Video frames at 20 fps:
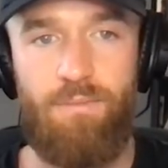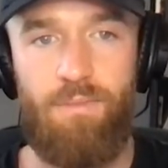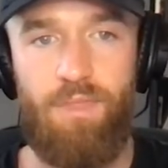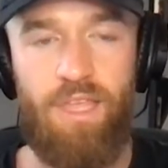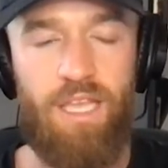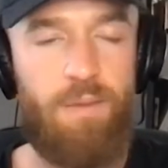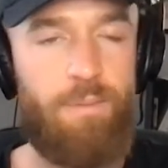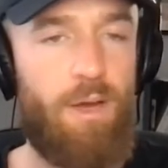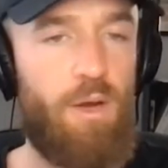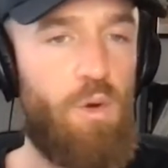
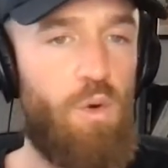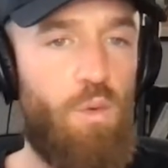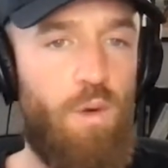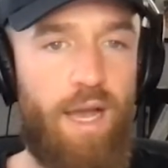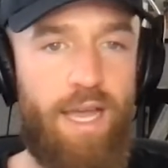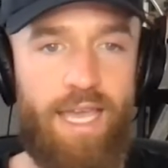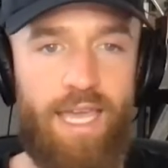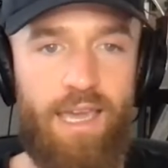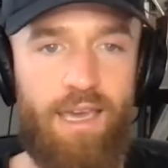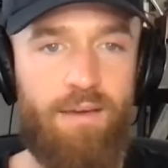about who
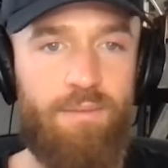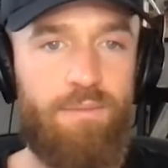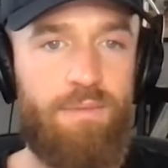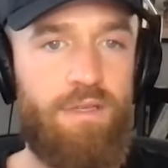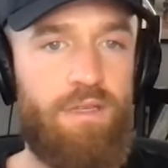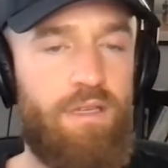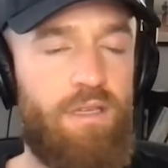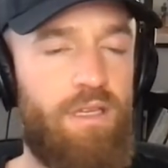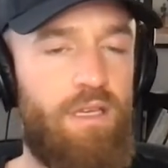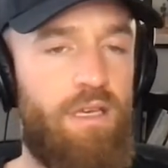I
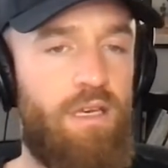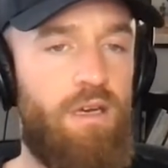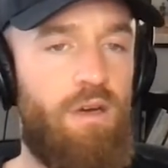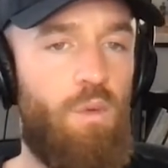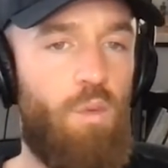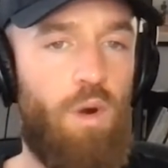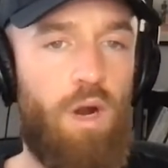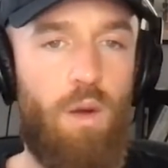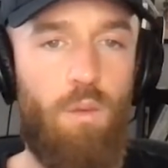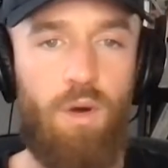am,
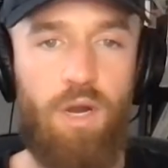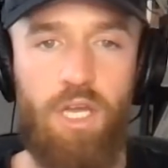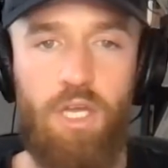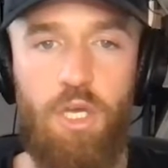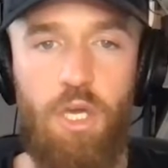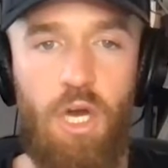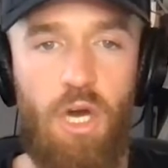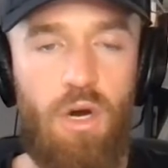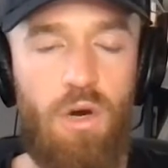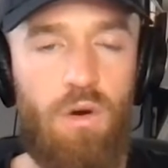where I want to
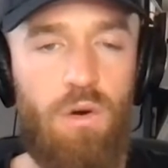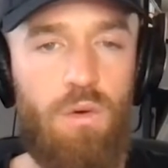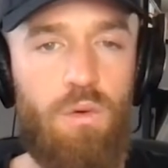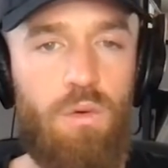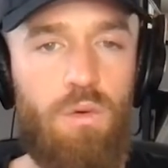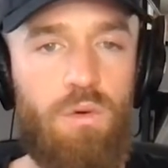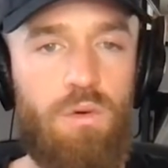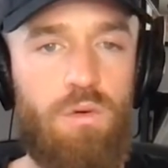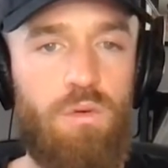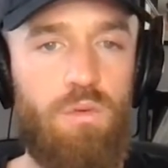
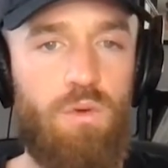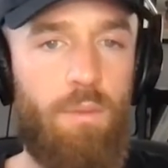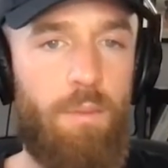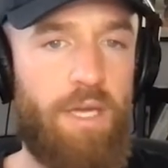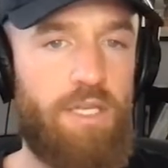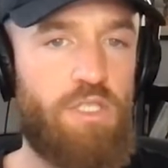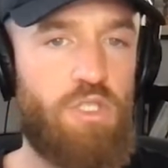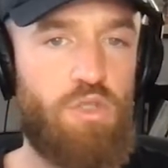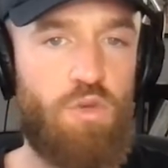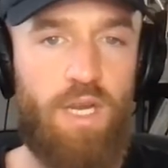go, what
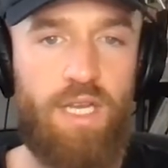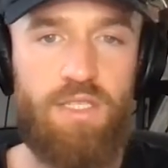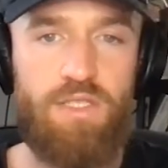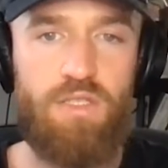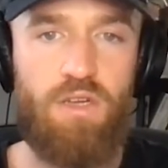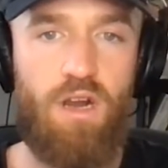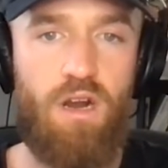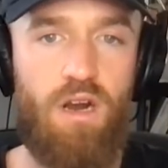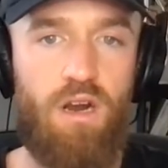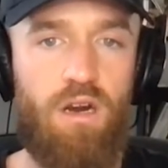my
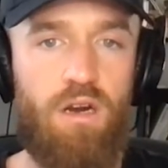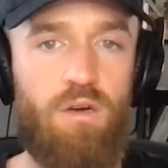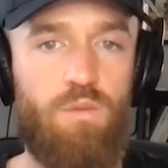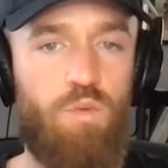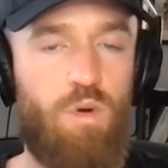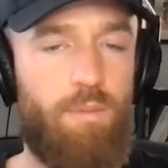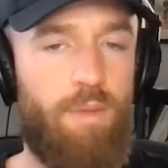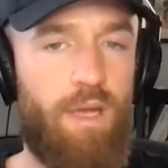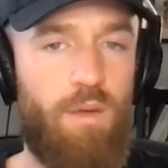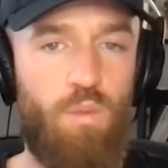strengths are,
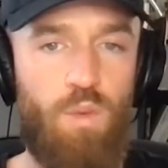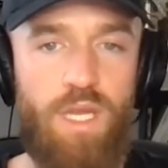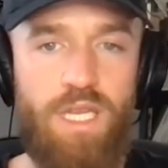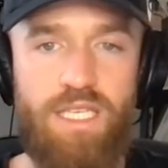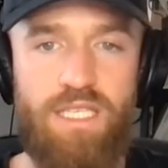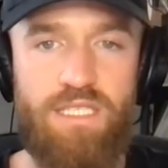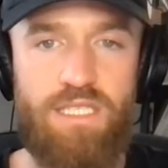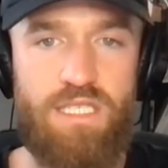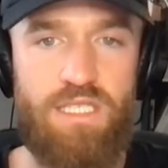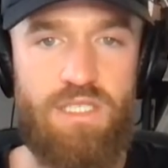what my
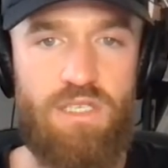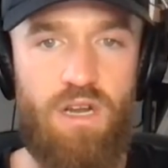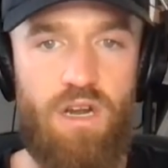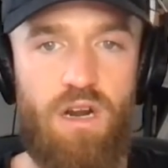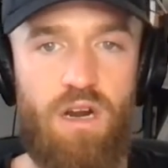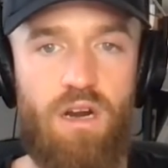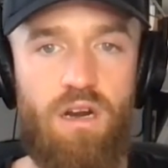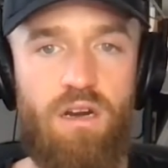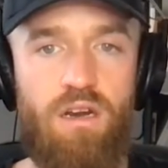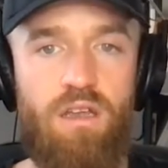weaknesses
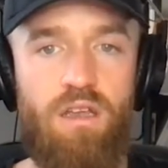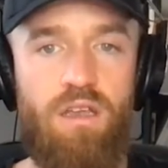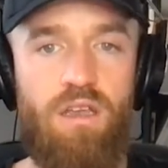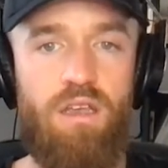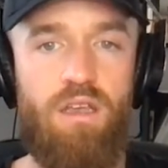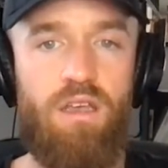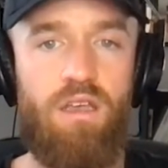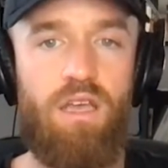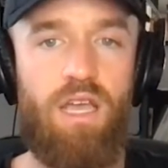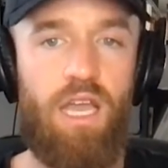are,
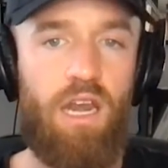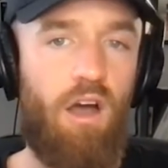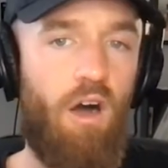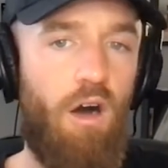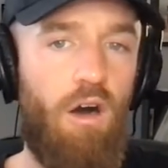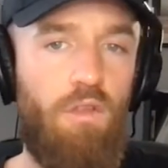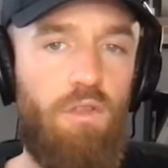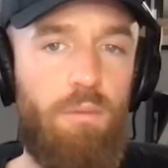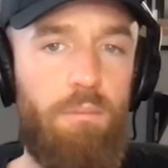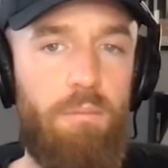and
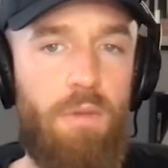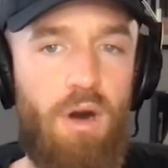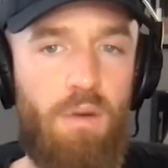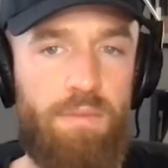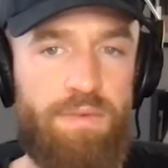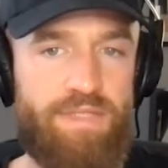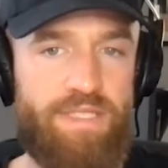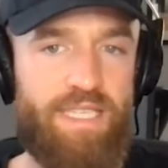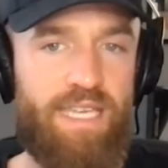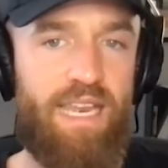all the
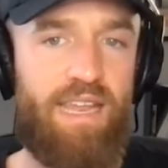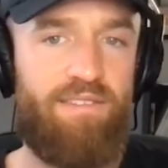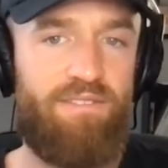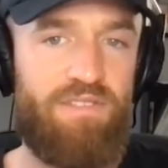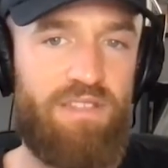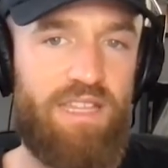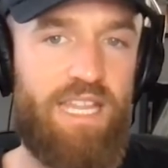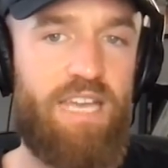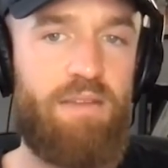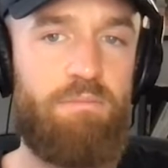moments that have
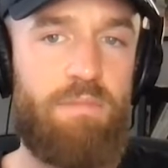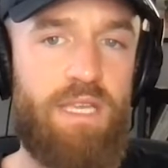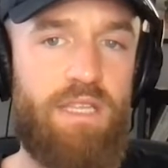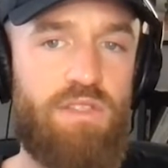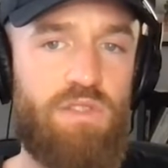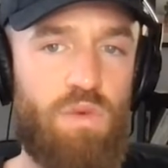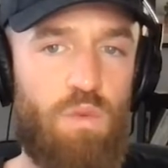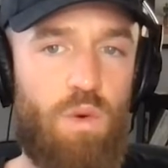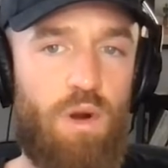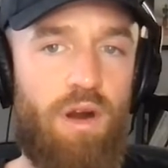led me
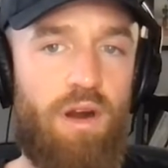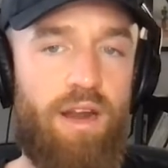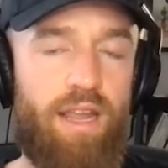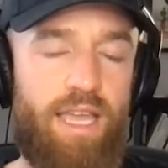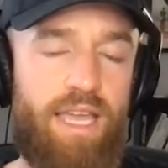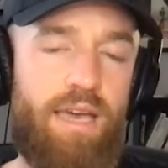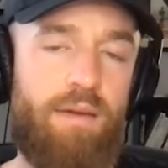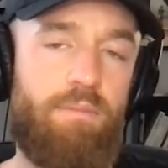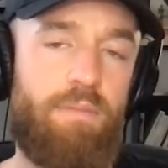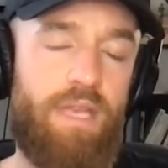to where I
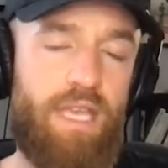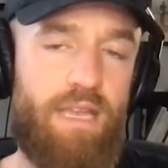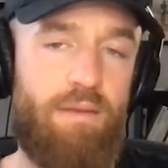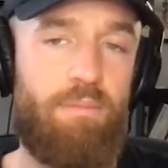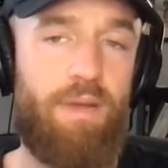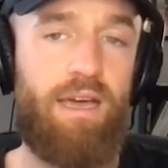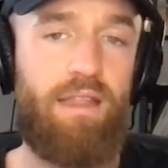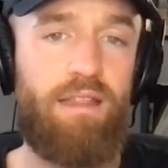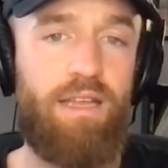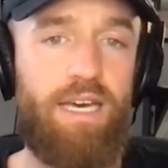am in
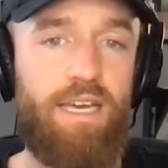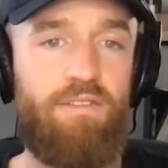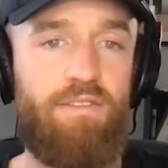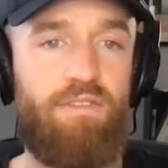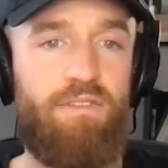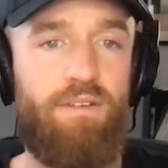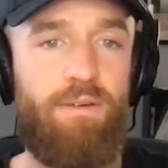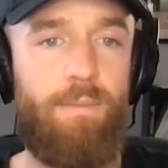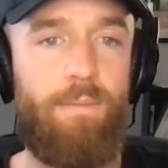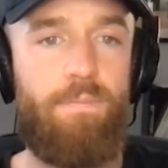my life.